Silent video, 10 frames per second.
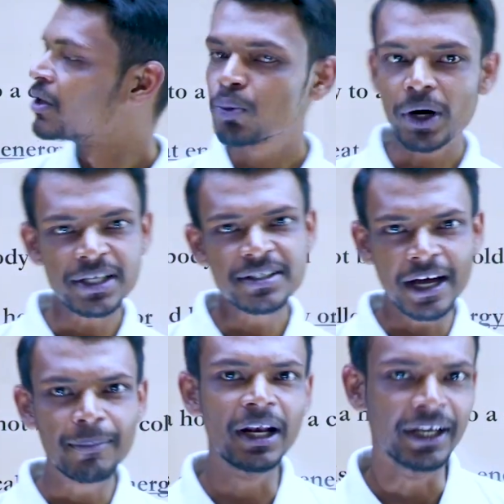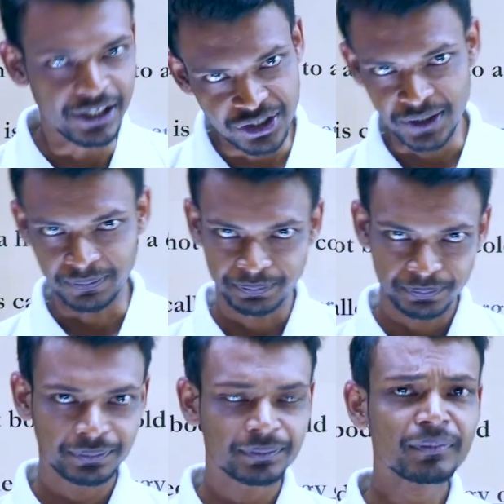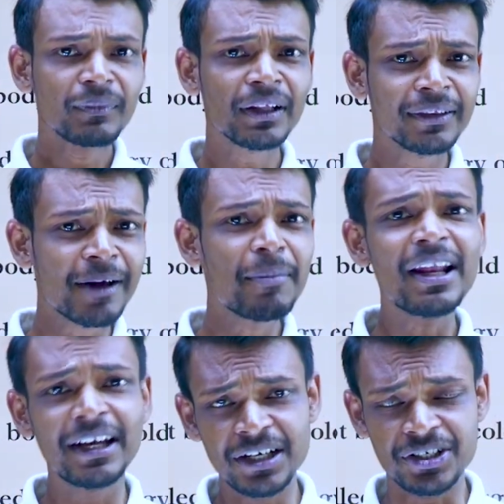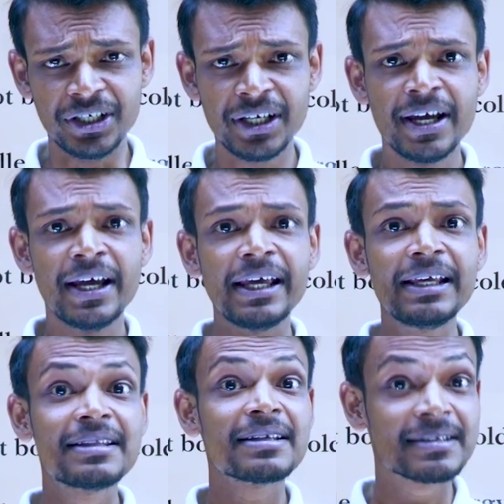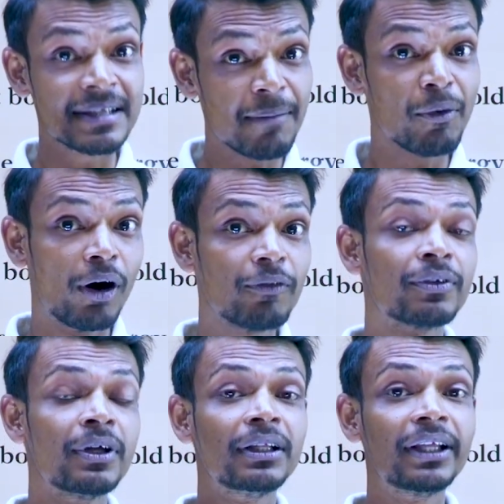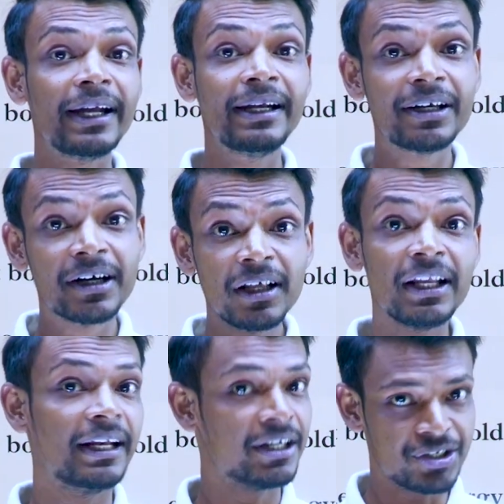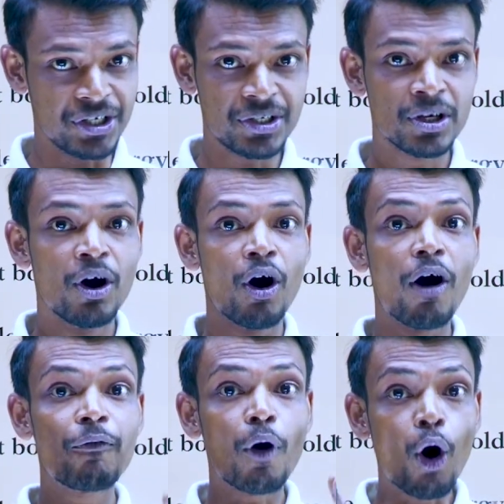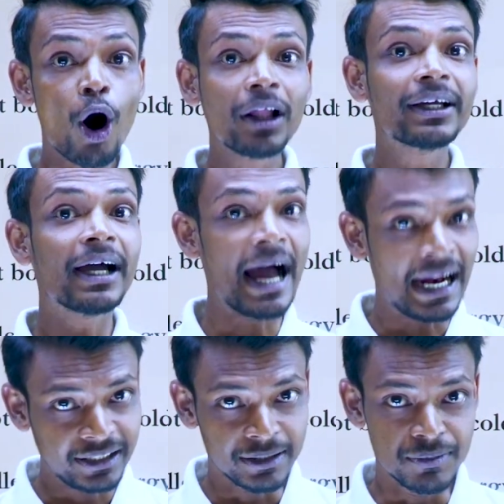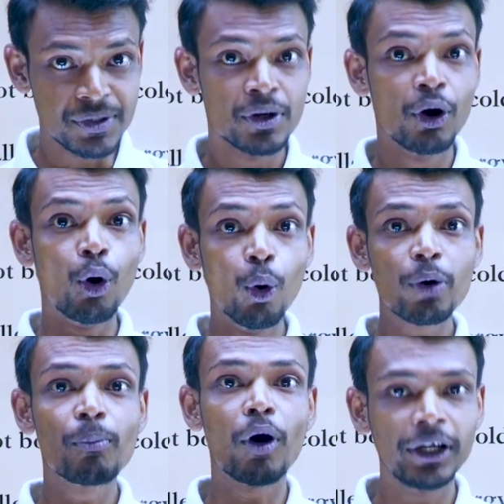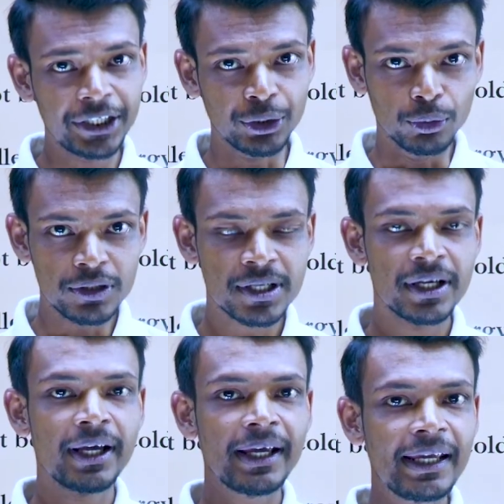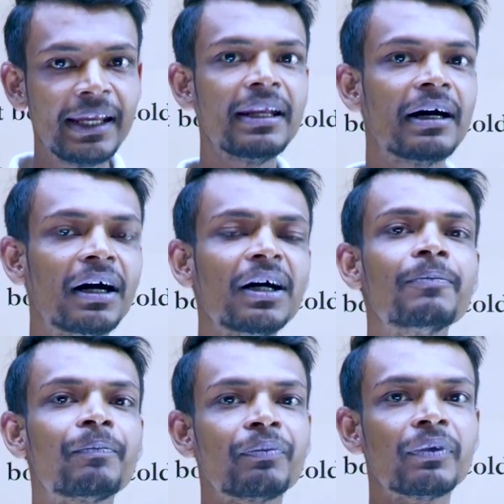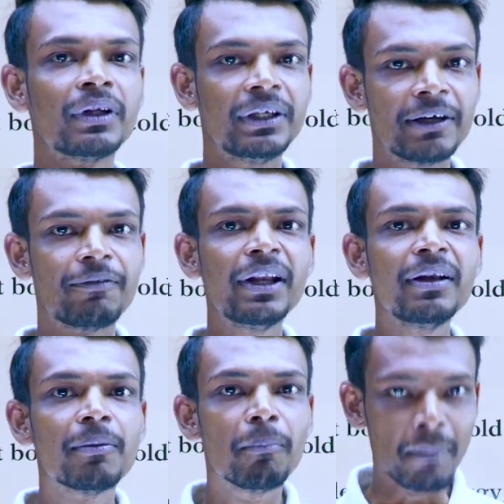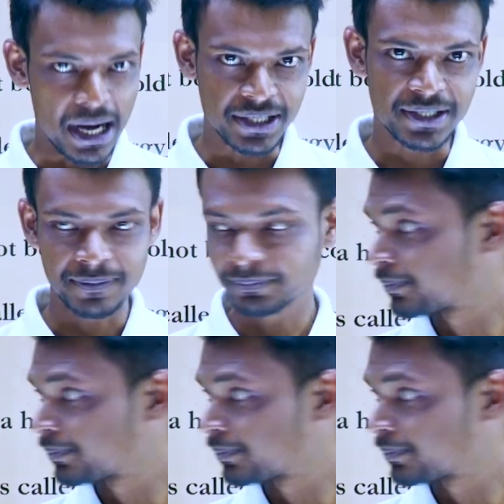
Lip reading: So what is thermal energy? Thermal energy is the sum of the internal energies of all the atoms or molecules in a given mass.